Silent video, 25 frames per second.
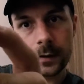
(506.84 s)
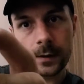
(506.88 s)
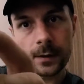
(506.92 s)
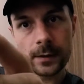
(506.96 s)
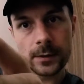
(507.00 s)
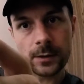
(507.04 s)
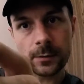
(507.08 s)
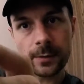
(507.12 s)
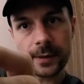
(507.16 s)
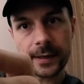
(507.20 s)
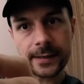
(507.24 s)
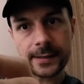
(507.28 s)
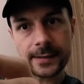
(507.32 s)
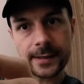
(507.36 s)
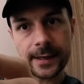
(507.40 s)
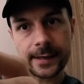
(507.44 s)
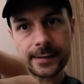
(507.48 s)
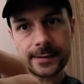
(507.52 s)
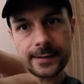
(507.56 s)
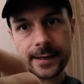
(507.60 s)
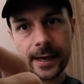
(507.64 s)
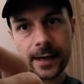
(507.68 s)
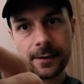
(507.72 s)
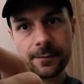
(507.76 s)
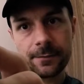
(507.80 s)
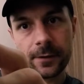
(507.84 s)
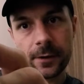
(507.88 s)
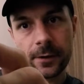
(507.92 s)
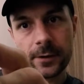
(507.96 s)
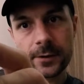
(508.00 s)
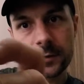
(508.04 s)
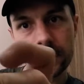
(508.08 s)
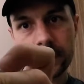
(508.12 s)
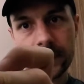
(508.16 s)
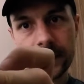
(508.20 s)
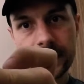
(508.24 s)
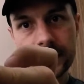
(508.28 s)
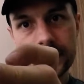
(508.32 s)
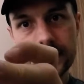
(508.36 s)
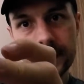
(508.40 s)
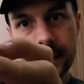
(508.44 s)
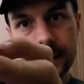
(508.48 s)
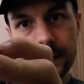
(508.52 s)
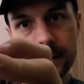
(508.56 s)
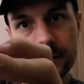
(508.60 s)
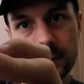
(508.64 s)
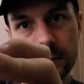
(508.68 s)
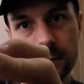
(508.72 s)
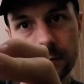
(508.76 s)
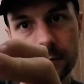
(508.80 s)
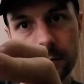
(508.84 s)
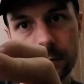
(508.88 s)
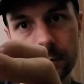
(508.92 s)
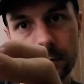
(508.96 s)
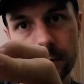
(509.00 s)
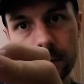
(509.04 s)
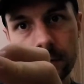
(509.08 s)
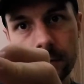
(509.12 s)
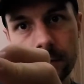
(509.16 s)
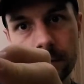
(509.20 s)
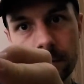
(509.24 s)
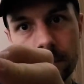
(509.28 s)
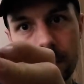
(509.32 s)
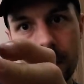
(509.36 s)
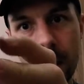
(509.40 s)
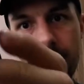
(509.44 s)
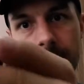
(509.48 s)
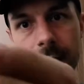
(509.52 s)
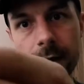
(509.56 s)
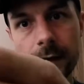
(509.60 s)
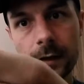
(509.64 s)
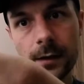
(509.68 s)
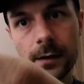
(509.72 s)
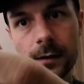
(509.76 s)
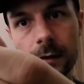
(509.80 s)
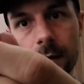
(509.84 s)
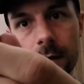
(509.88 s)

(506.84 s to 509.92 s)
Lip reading: So we can set it to headphones or we can set it to mic.